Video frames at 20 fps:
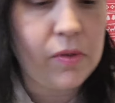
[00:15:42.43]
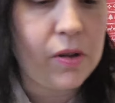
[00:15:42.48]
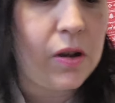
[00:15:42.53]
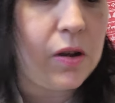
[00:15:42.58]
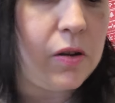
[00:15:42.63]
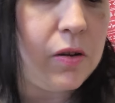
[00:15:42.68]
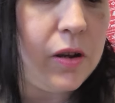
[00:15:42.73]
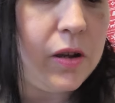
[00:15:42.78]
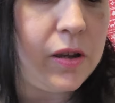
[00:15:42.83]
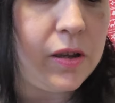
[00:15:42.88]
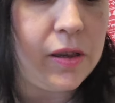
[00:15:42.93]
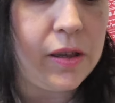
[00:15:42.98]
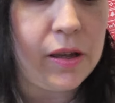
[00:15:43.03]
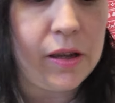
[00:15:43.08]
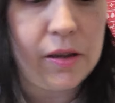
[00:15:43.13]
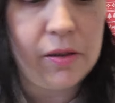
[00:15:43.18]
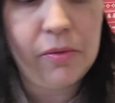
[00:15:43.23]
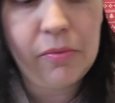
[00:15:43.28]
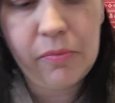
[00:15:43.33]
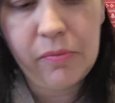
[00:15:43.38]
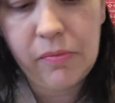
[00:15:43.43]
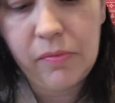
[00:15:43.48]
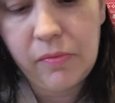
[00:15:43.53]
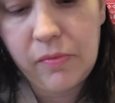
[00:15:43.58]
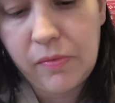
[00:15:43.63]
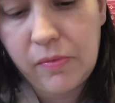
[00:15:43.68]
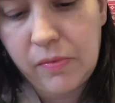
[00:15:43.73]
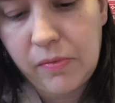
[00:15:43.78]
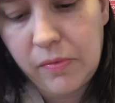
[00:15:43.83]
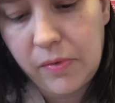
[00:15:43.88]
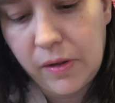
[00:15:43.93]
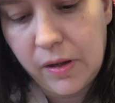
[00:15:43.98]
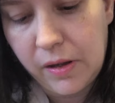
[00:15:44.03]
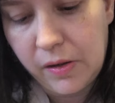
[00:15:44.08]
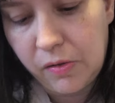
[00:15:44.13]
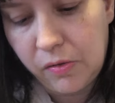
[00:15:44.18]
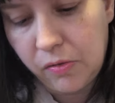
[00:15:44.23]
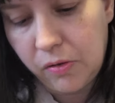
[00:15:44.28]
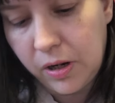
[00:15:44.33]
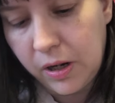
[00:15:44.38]
Oh, look at that.
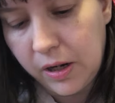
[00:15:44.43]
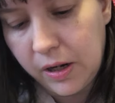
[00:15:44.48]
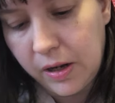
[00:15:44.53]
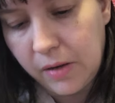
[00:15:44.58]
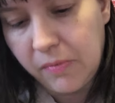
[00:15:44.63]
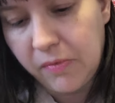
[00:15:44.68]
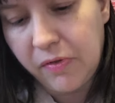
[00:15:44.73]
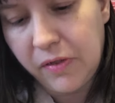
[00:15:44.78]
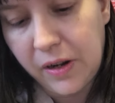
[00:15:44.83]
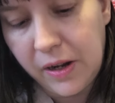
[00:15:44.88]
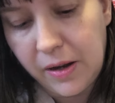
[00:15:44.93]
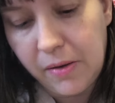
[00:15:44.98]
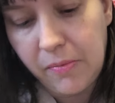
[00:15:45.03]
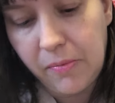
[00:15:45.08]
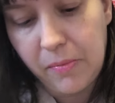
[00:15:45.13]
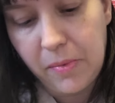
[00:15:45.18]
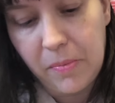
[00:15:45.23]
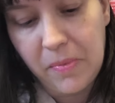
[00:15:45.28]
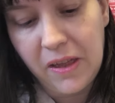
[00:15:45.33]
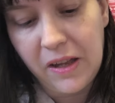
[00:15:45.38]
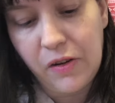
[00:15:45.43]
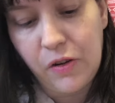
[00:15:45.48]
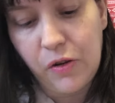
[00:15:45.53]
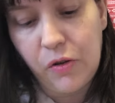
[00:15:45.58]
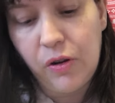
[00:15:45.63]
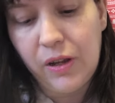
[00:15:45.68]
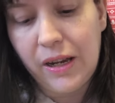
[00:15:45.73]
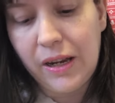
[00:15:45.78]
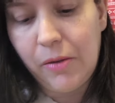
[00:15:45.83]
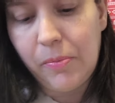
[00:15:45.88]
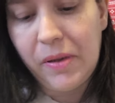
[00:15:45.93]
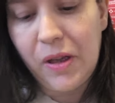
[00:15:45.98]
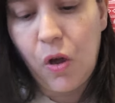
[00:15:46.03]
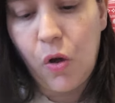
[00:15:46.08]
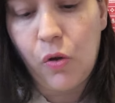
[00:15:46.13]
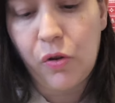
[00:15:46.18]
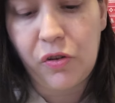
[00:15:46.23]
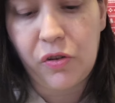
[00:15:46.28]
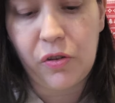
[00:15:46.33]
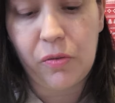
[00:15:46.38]
That's really comfy. Now, remember, they do look a little bit
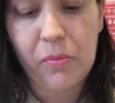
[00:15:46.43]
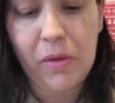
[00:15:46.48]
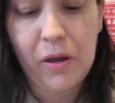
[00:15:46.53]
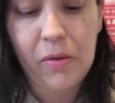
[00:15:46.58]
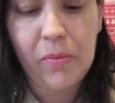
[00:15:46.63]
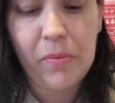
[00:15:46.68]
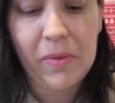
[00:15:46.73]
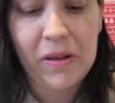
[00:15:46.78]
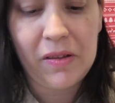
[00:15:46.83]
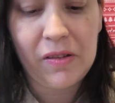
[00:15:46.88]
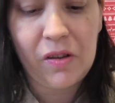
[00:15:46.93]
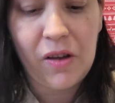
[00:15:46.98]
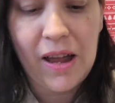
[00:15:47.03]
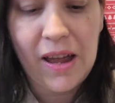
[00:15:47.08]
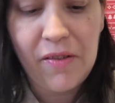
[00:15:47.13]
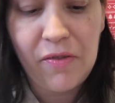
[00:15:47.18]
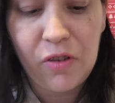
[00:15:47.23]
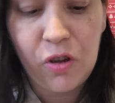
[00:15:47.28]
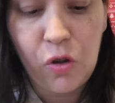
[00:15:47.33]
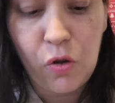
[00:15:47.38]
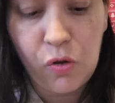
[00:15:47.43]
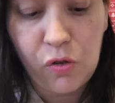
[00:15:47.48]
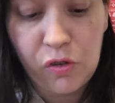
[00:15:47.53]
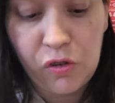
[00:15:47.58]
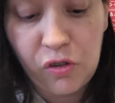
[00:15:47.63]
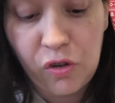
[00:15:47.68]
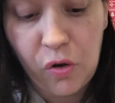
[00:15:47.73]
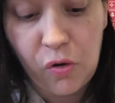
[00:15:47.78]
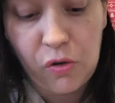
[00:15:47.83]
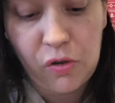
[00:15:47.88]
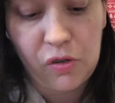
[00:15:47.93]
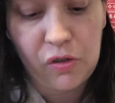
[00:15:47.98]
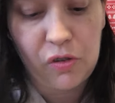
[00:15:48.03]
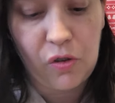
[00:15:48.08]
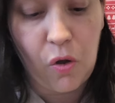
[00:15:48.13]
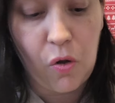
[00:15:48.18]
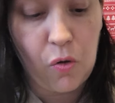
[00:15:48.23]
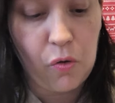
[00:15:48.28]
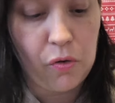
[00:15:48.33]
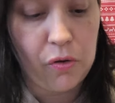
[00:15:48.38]
odd at the moment because I have got socks
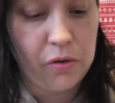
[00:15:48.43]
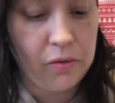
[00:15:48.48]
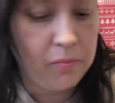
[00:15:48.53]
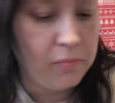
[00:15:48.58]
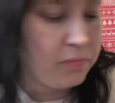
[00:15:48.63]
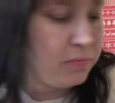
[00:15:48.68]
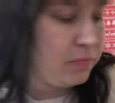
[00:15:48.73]
on.